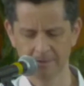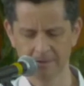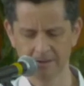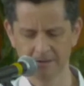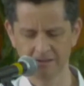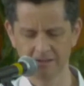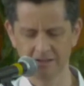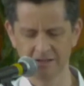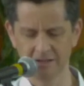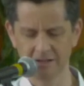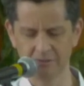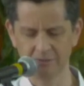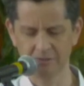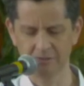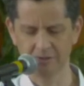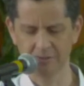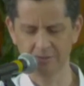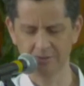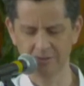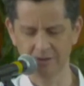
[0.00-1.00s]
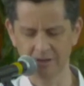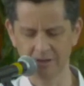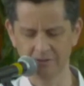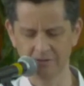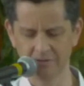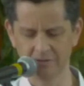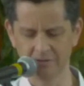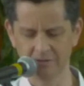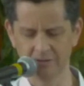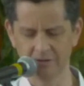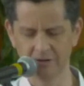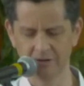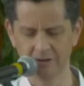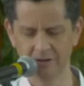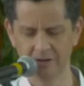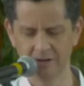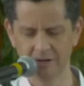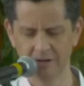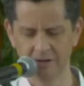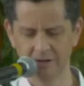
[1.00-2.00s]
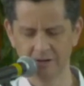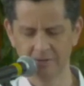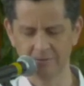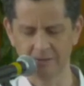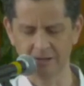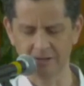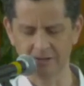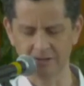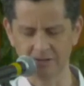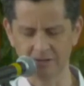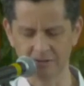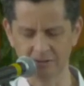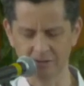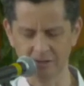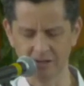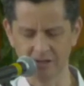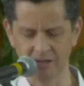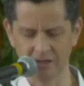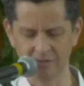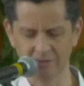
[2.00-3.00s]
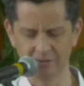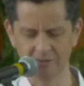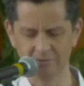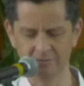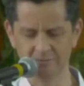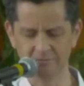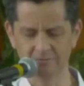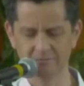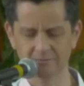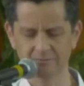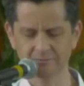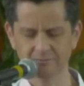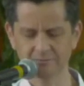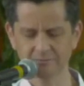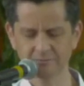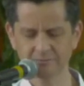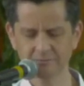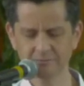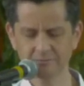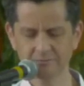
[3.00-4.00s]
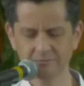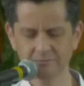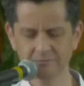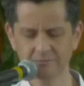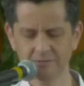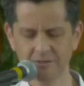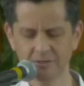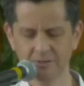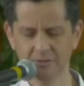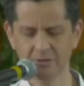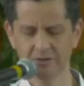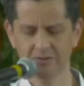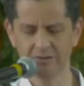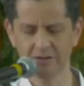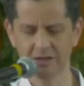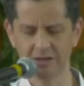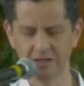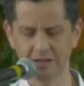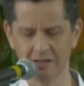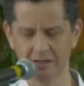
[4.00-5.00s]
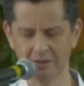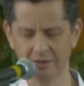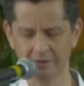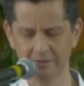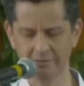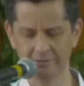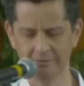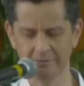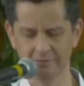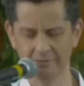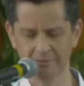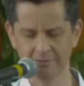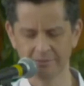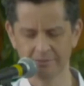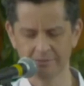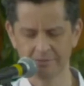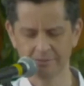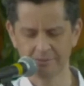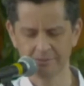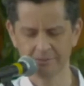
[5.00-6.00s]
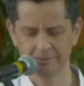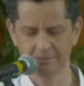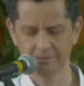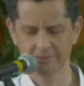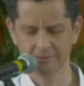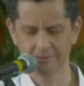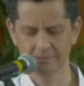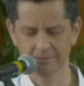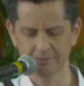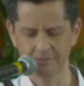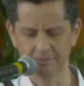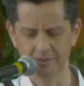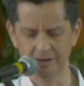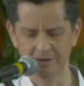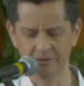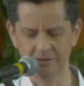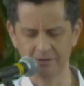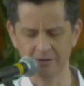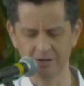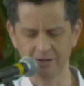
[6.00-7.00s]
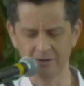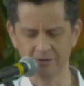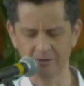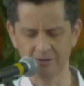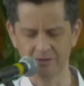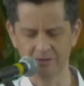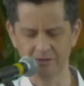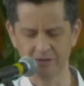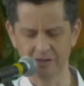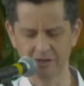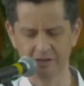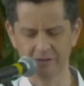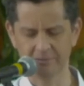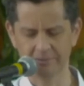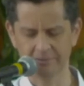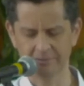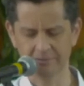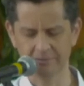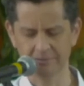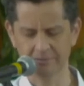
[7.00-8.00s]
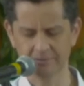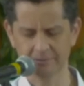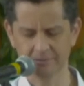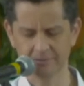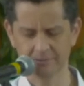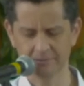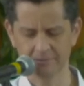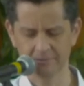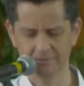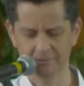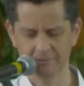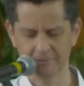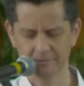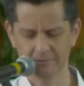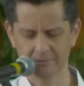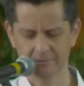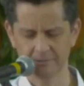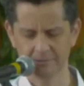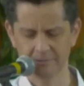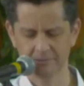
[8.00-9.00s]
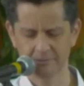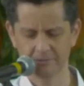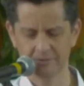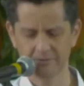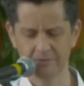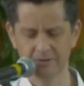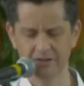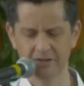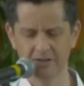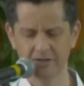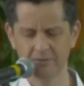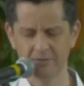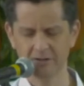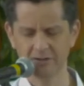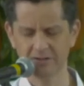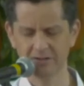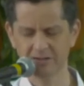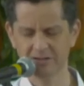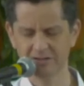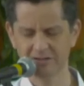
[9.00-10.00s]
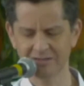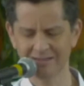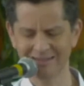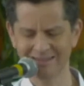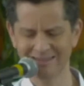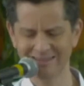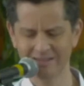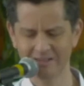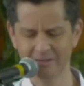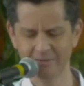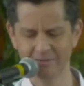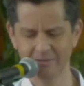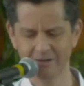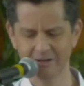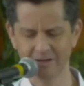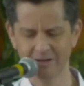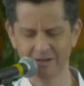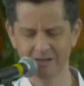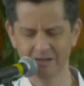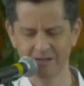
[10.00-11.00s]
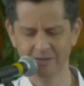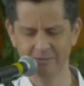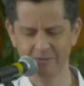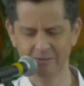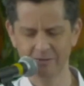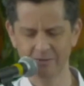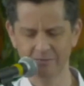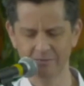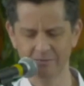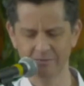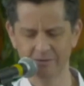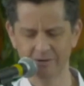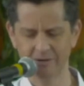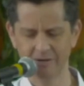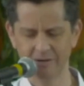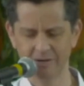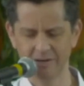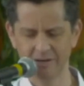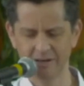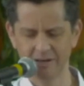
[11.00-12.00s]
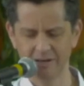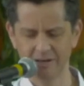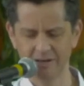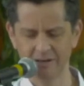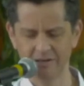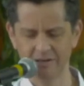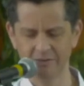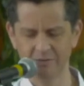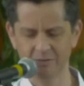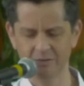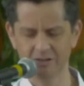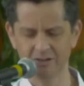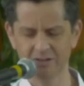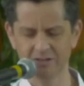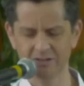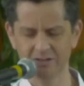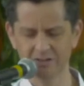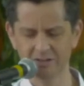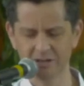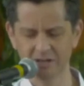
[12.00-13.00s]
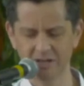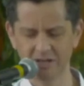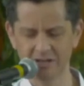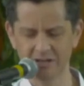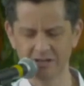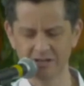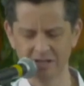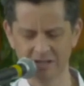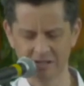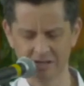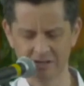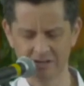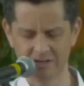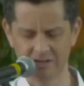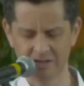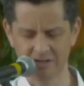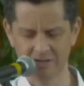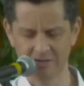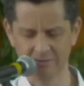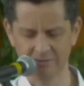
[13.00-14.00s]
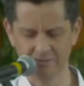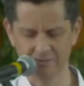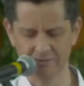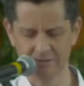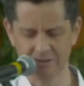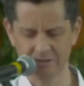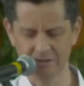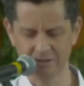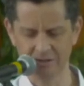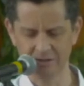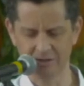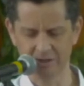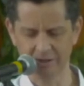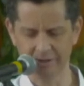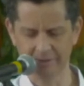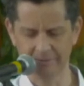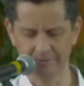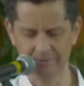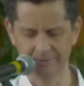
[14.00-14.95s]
And today we want to pray for Pastor Don Hayward, his wife Carly. Pray for the elders there. We pray that you might sustain them and keep them in what is a challenging ministry